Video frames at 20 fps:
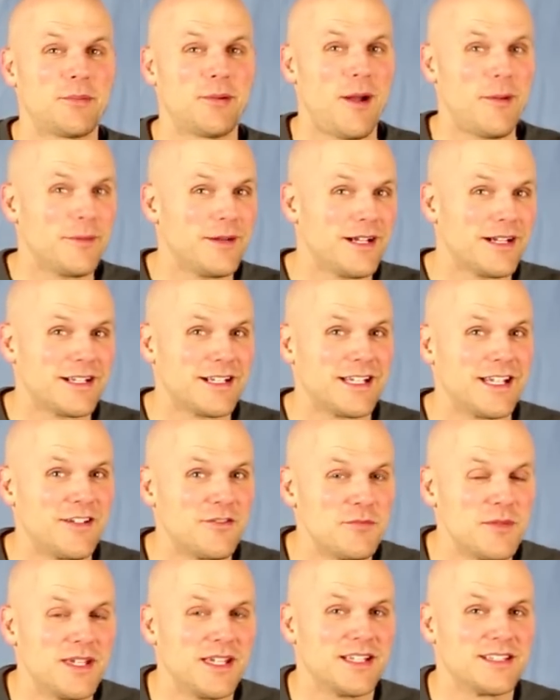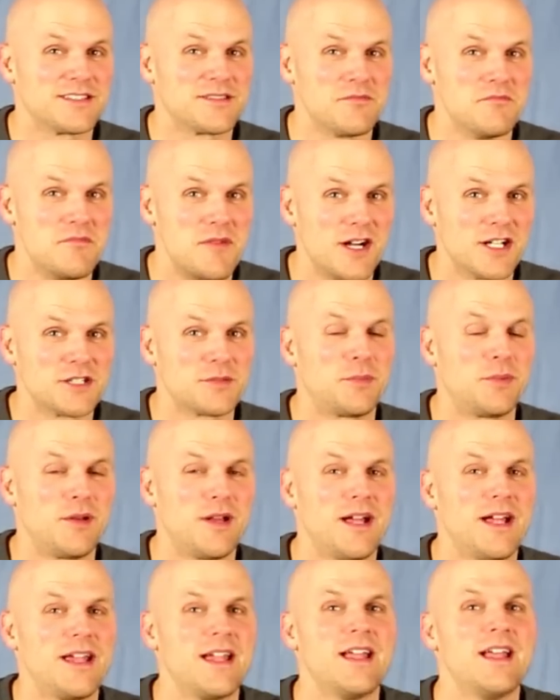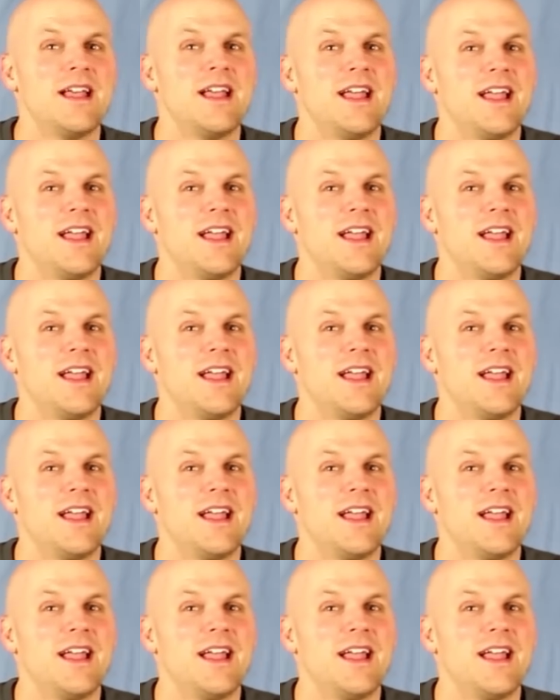probably not going to give me as much play